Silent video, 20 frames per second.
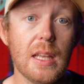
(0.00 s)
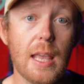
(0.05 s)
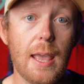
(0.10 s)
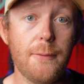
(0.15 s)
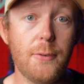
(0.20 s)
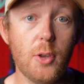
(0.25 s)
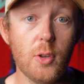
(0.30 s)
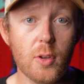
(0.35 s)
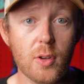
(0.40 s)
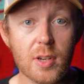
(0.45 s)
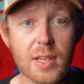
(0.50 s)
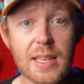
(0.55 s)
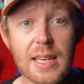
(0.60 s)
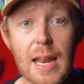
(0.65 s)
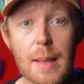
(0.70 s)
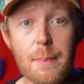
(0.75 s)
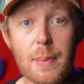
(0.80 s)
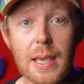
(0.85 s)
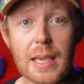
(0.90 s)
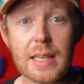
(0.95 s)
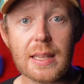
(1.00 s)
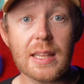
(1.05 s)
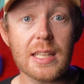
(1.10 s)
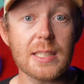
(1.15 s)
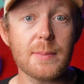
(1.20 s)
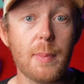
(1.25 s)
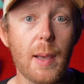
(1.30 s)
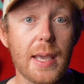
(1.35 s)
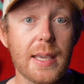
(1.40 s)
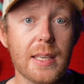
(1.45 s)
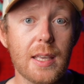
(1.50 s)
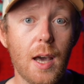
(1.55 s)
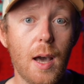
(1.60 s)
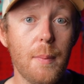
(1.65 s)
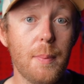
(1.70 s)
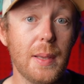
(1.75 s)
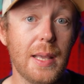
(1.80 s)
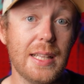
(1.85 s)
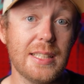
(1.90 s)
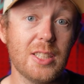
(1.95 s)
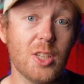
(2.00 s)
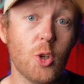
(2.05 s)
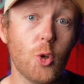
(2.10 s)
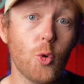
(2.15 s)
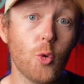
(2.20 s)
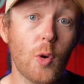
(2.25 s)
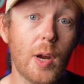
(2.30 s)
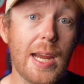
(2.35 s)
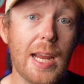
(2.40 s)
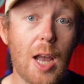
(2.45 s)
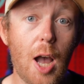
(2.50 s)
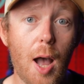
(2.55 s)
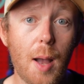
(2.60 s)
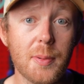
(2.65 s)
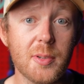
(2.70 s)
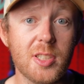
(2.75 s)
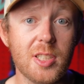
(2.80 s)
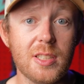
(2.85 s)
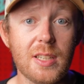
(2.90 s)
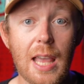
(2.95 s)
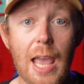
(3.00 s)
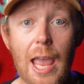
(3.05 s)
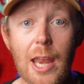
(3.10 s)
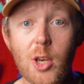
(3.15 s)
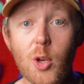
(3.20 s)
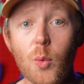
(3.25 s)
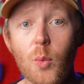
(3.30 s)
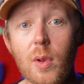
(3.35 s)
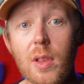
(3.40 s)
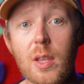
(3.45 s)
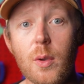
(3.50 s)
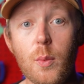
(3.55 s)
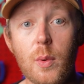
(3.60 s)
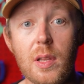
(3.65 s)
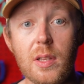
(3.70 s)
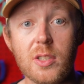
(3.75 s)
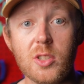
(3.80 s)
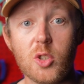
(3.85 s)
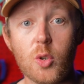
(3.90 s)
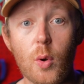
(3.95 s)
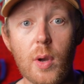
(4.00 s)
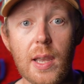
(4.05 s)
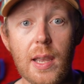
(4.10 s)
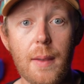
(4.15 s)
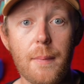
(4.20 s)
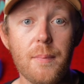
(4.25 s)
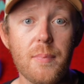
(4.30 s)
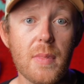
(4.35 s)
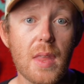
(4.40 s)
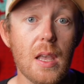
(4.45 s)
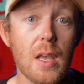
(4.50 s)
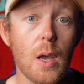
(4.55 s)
If you're looking at picking this bike up, it's a great option and you really will enjoy it.